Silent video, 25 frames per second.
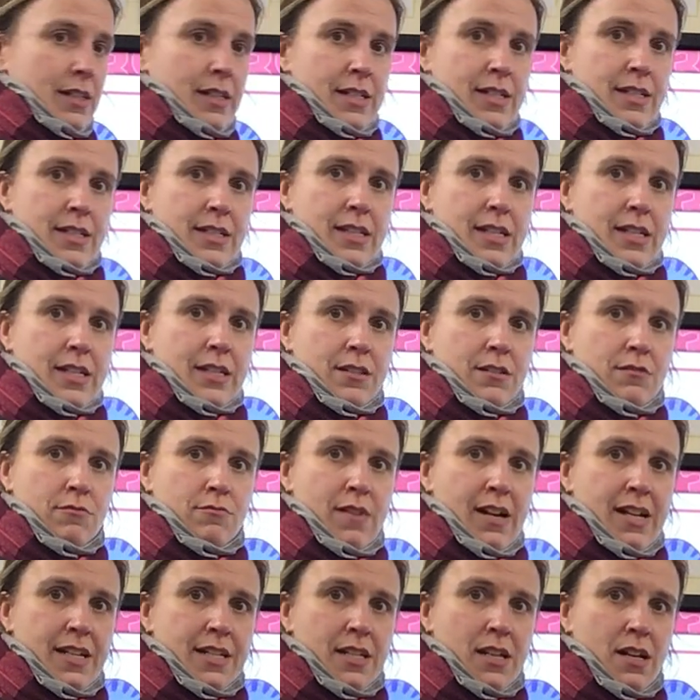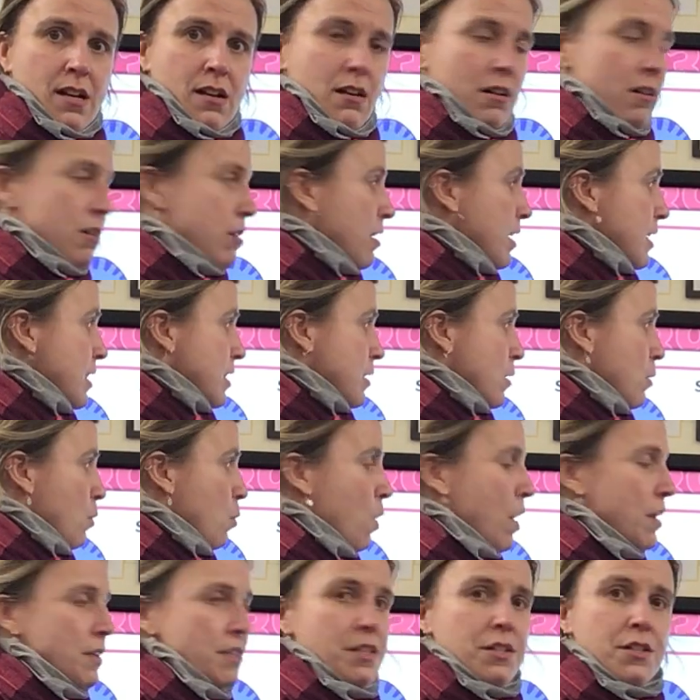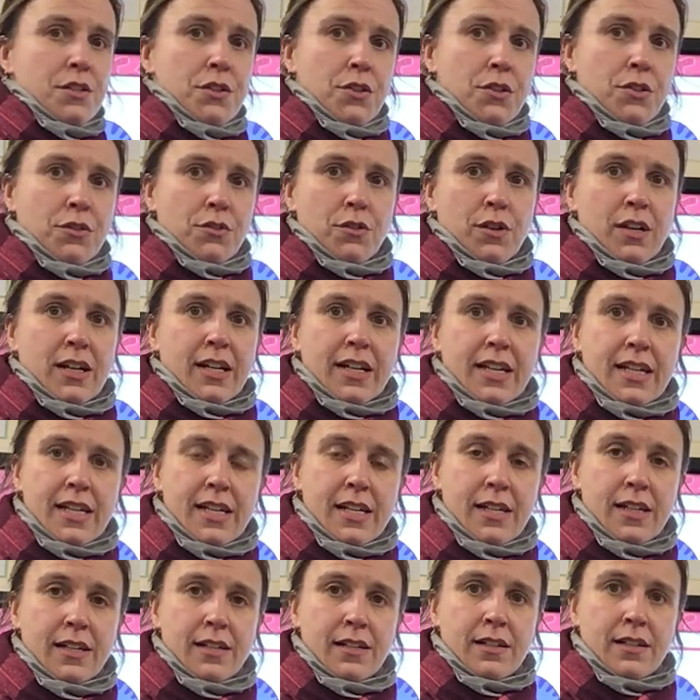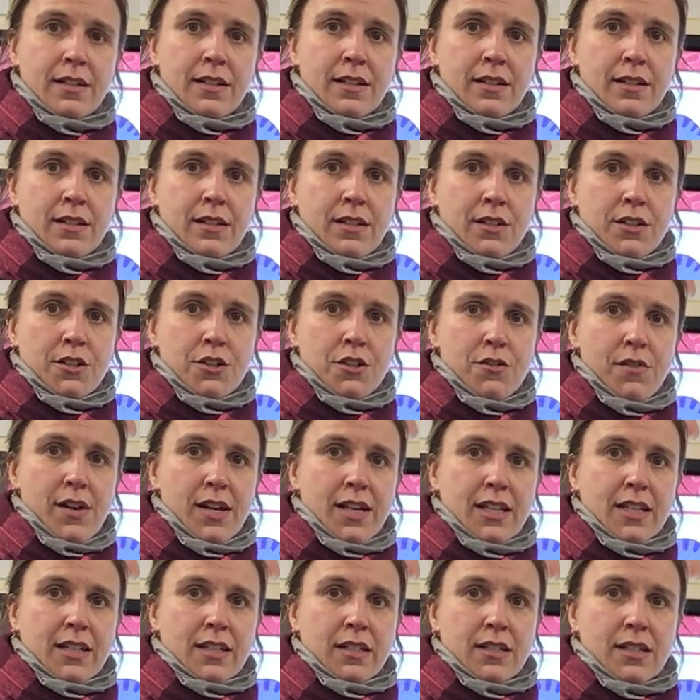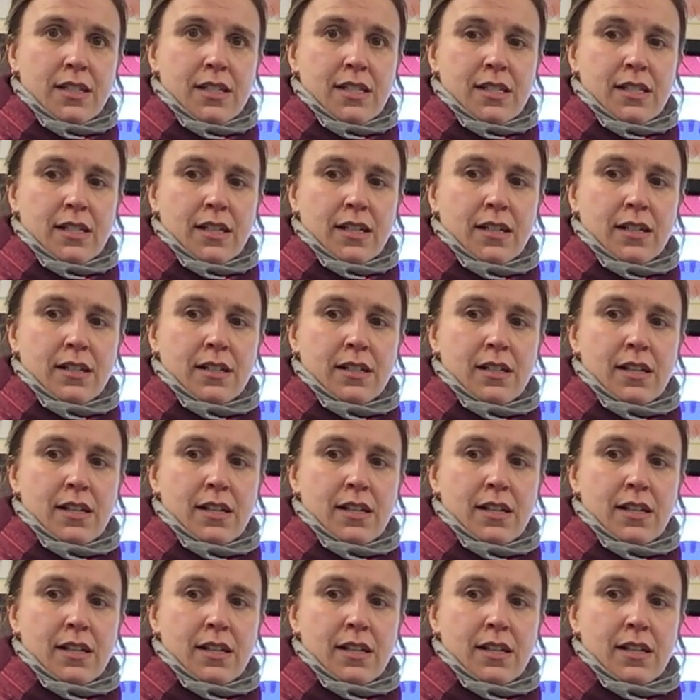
It's in the red heart, it's a 1 and a 3. Do you recognise it?